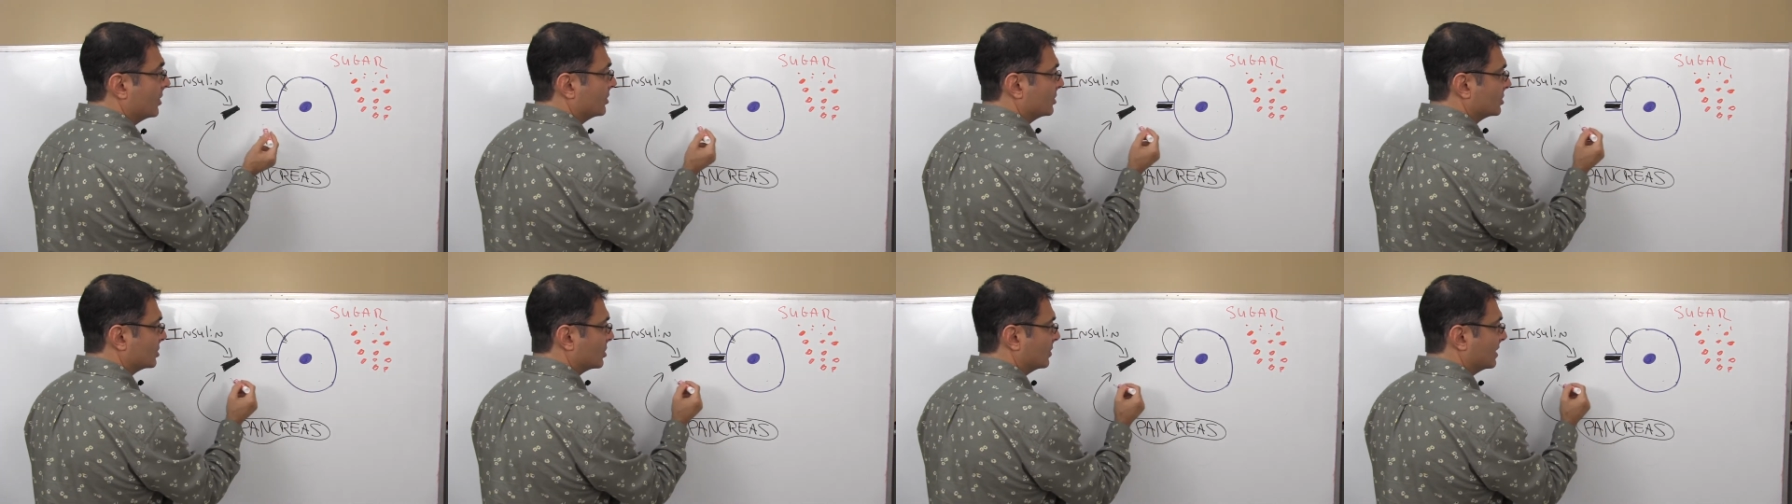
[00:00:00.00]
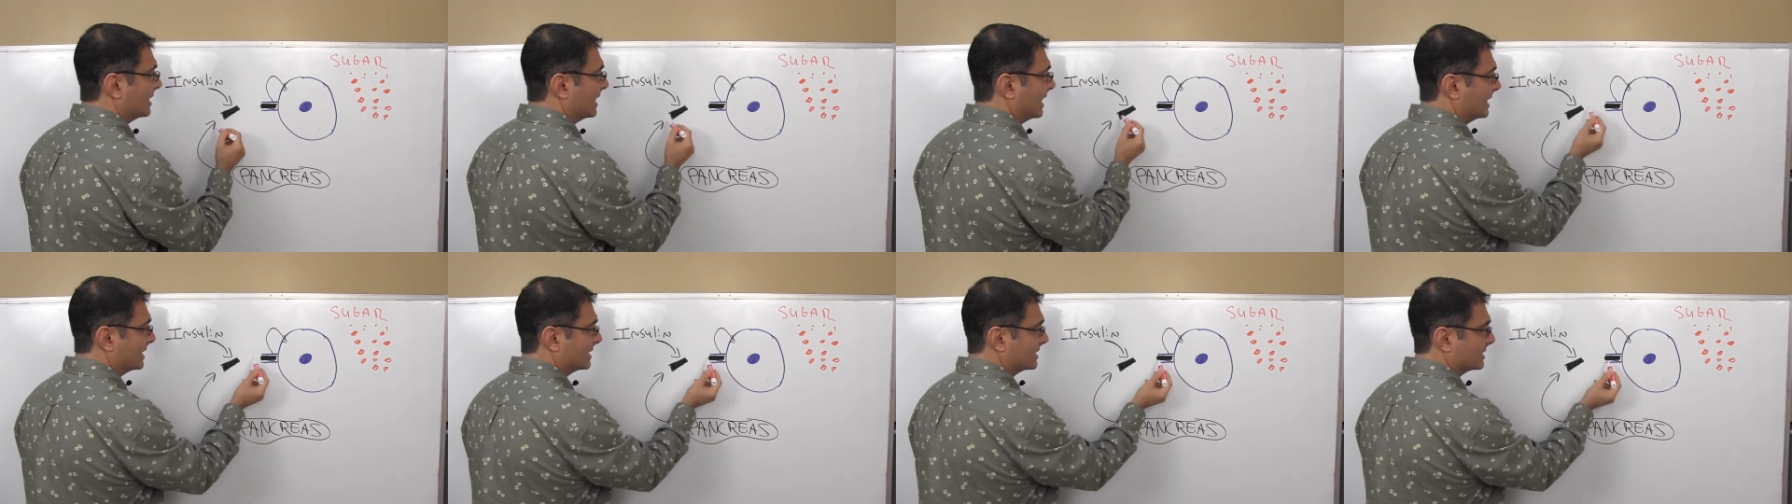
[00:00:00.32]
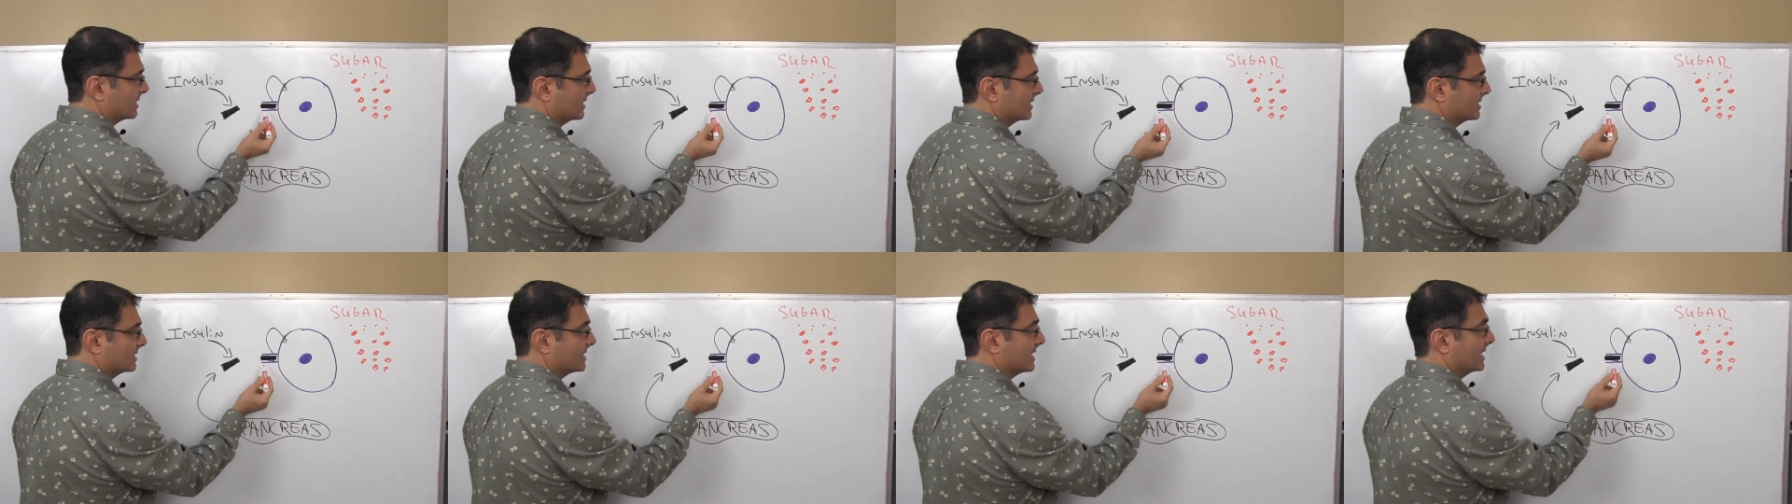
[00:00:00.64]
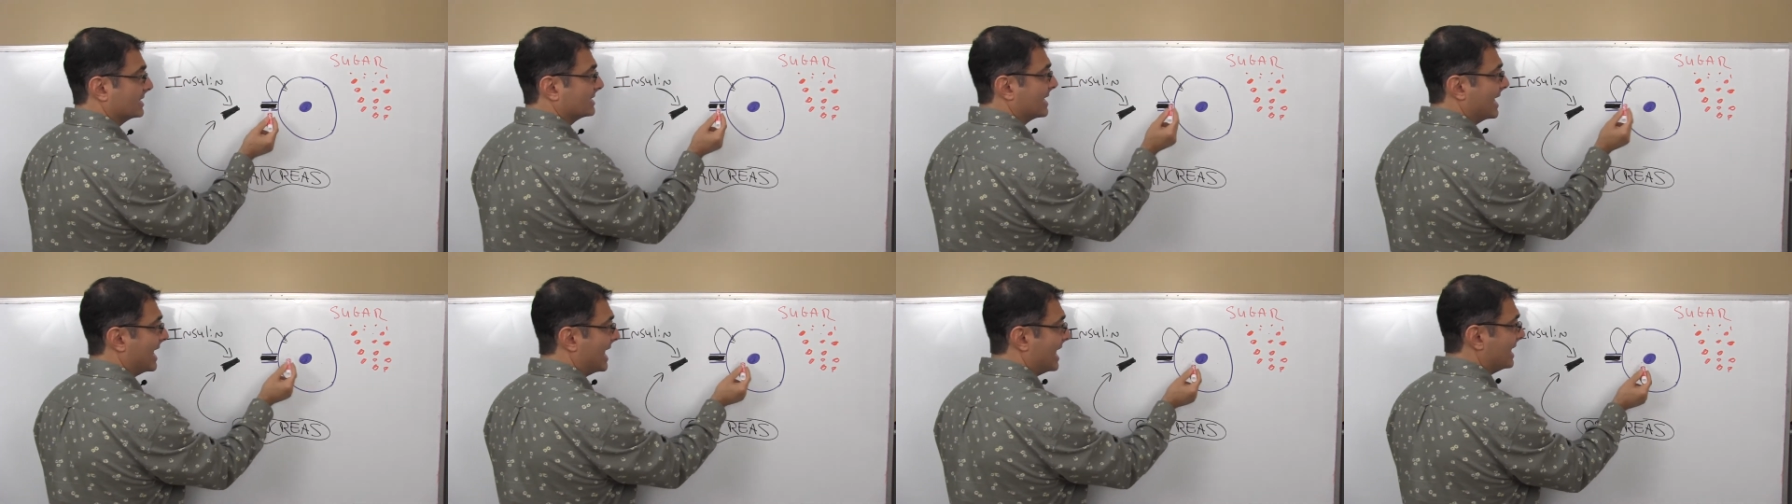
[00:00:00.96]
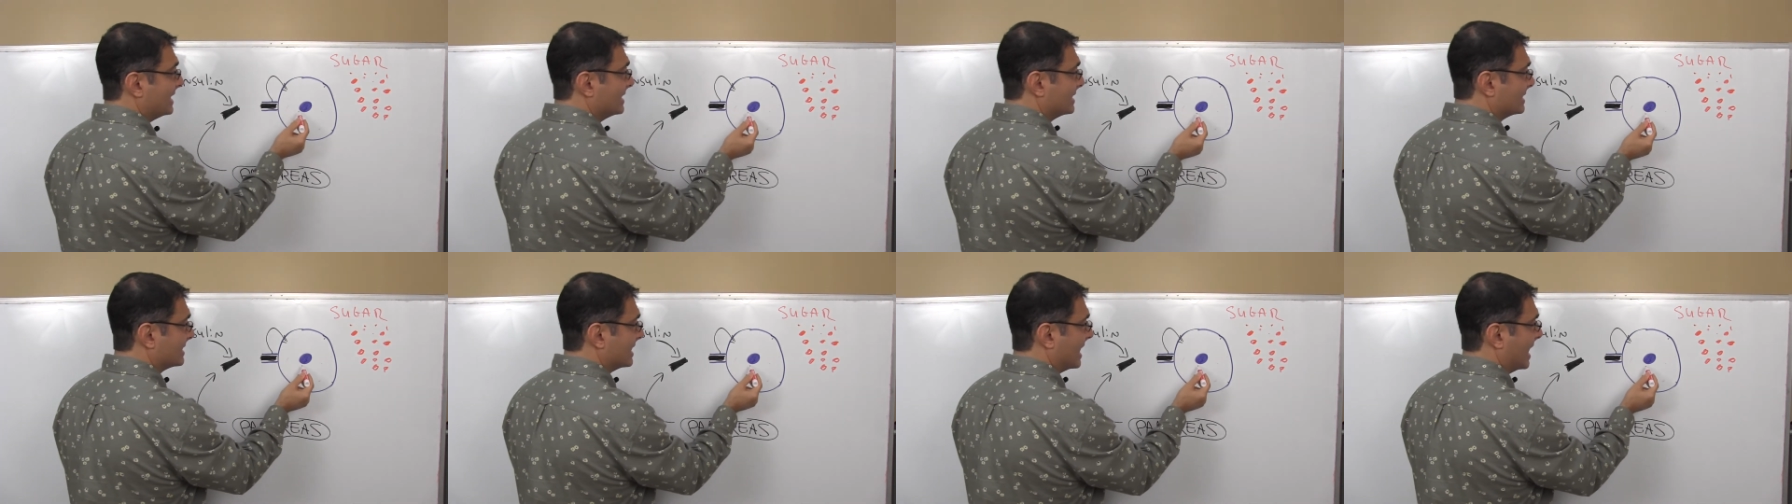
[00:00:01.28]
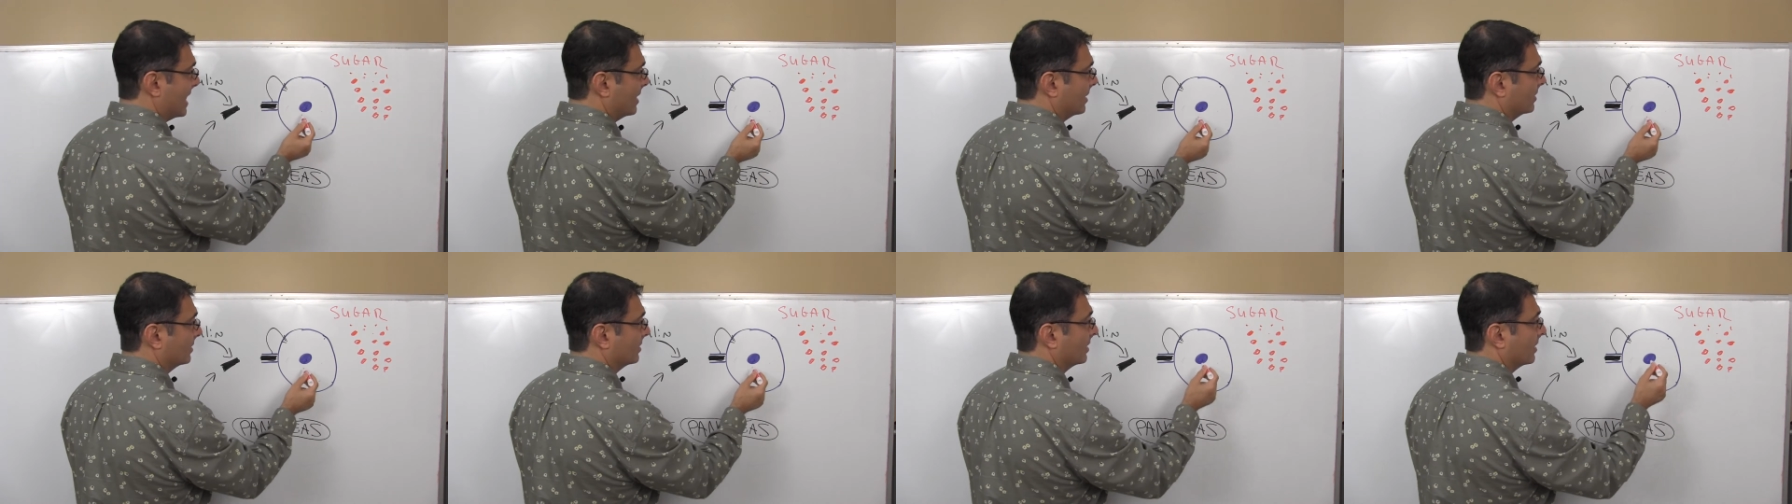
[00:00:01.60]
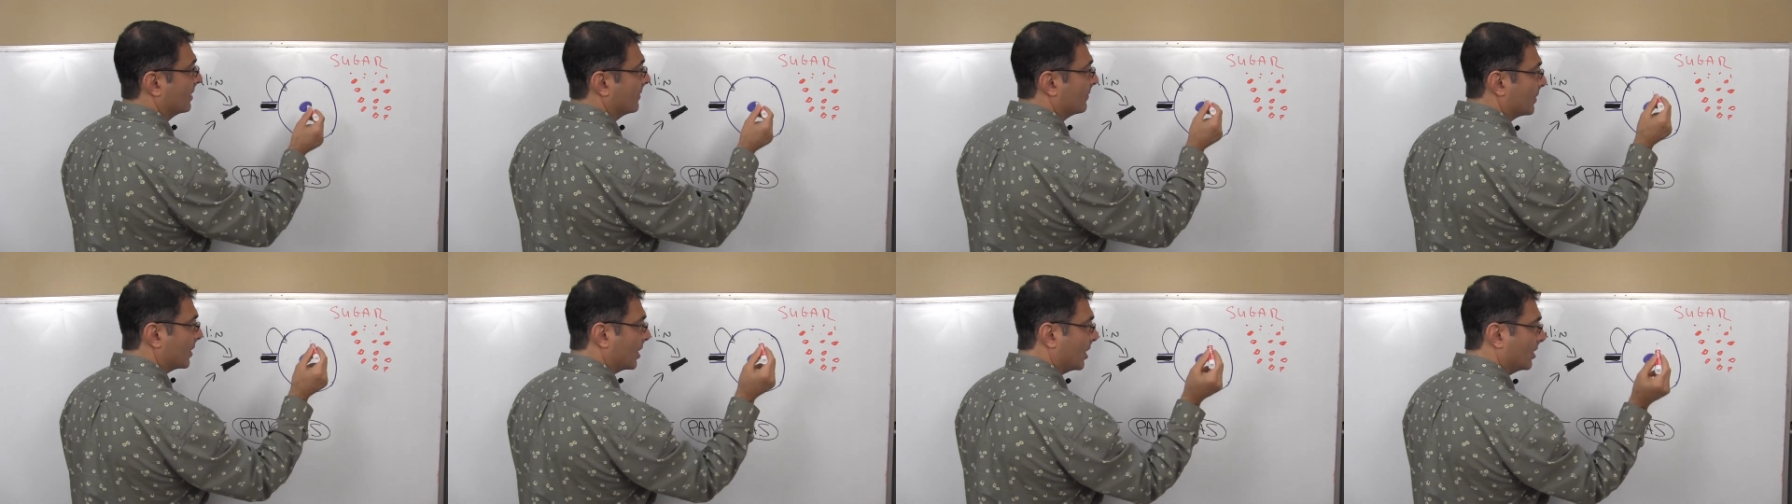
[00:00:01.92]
So the insulin says, hey, cell,